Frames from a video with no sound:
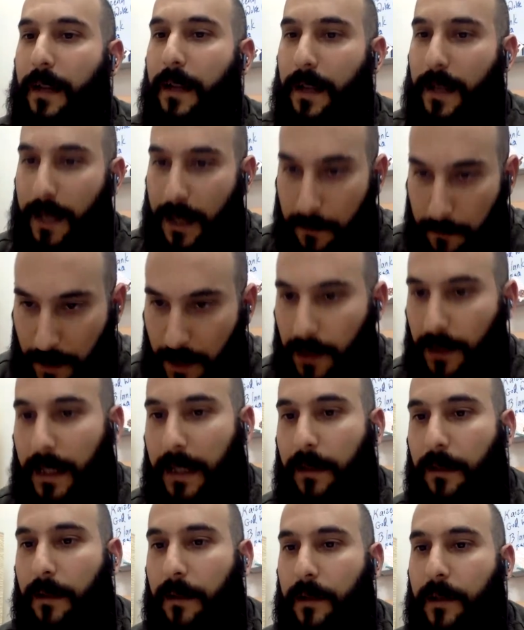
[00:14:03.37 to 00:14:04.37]
in Middle
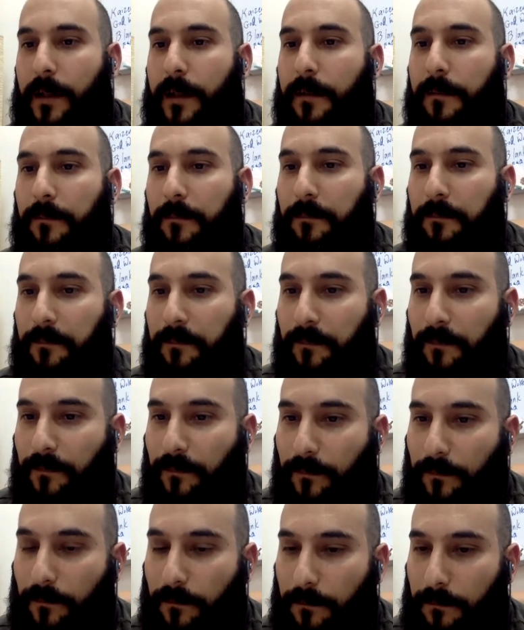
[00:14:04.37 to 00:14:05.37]
English.
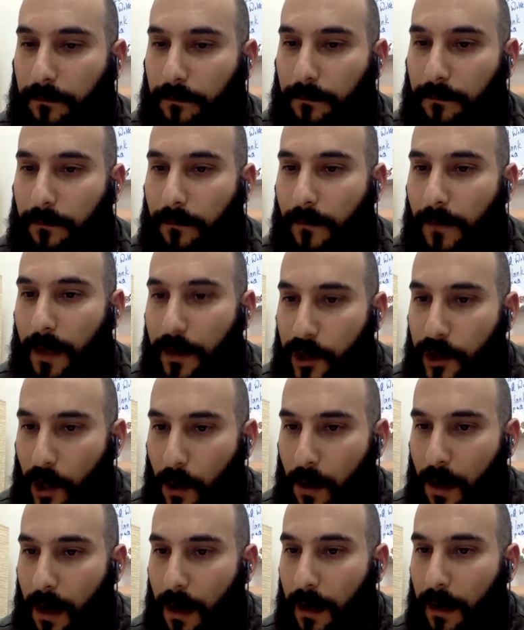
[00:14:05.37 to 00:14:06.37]

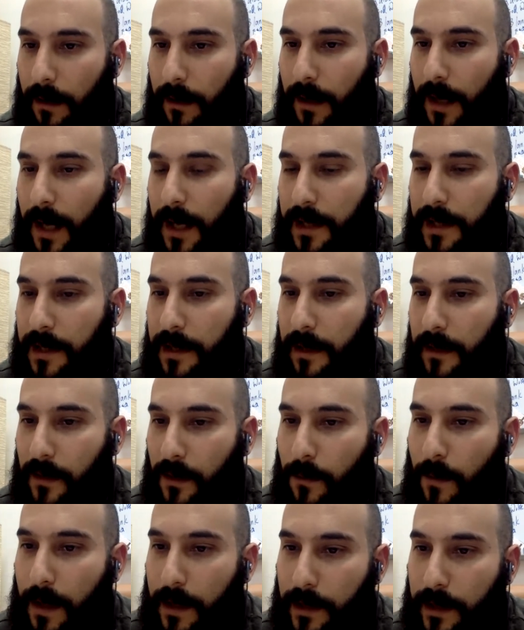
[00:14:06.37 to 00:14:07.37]
Johar asks another
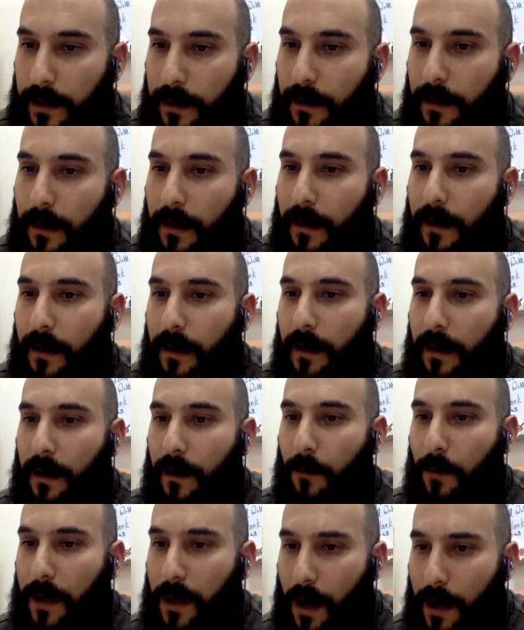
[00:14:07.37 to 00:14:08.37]
question.
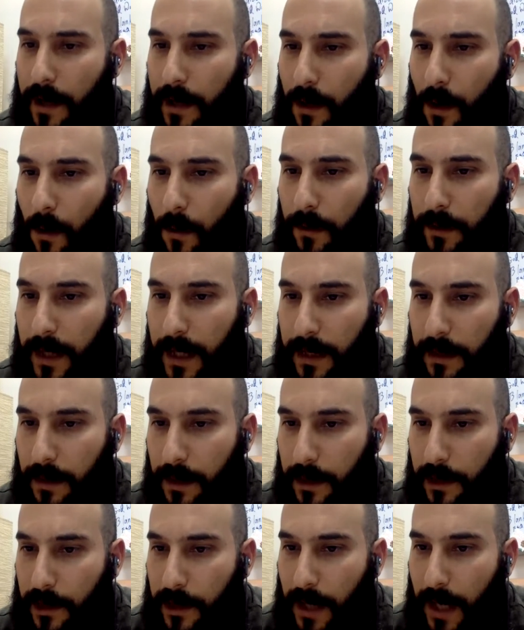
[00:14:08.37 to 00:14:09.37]
Regarding Old
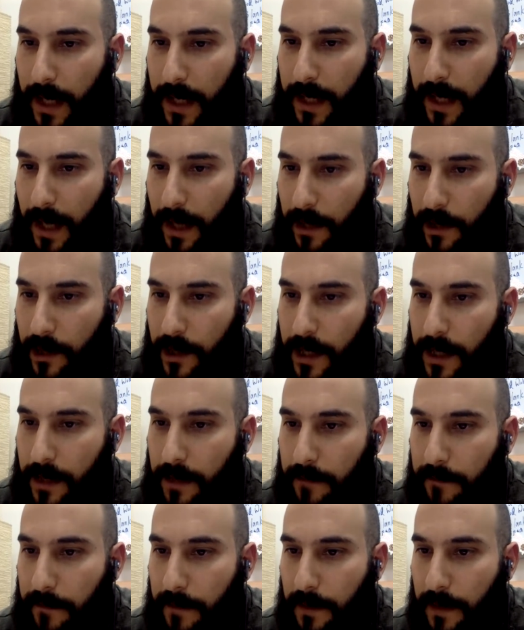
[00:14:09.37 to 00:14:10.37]
English, I can't shake
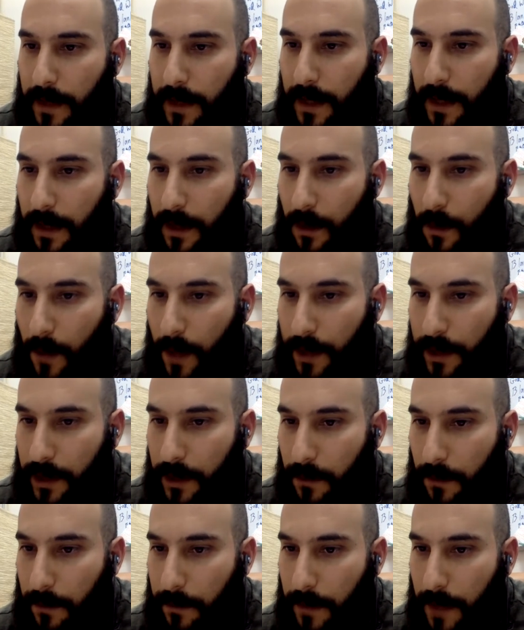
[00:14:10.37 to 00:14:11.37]
the feeling that a
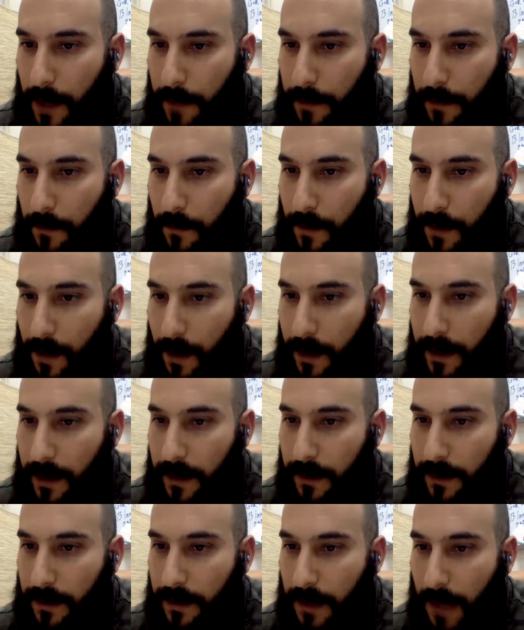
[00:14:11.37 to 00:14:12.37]
question will pop up
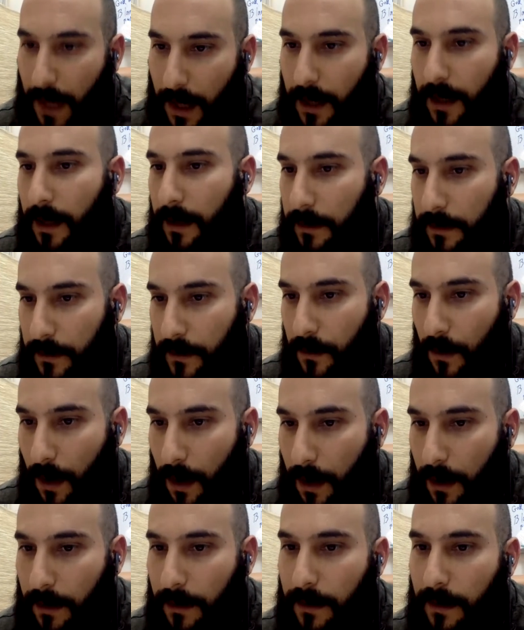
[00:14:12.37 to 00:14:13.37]
regarding dragan,
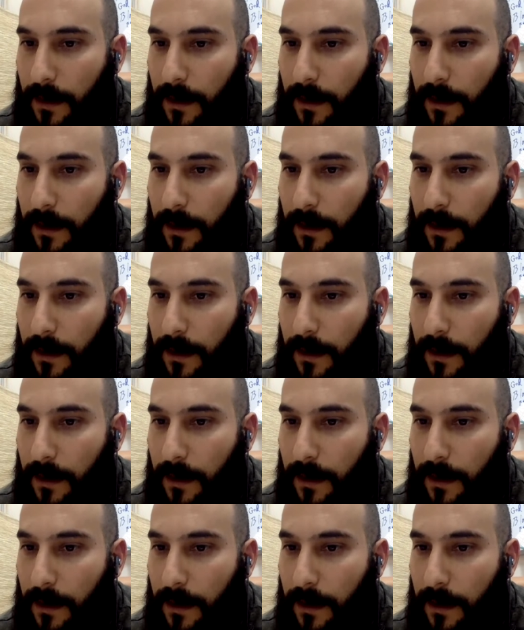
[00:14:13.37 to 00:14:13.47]
draw,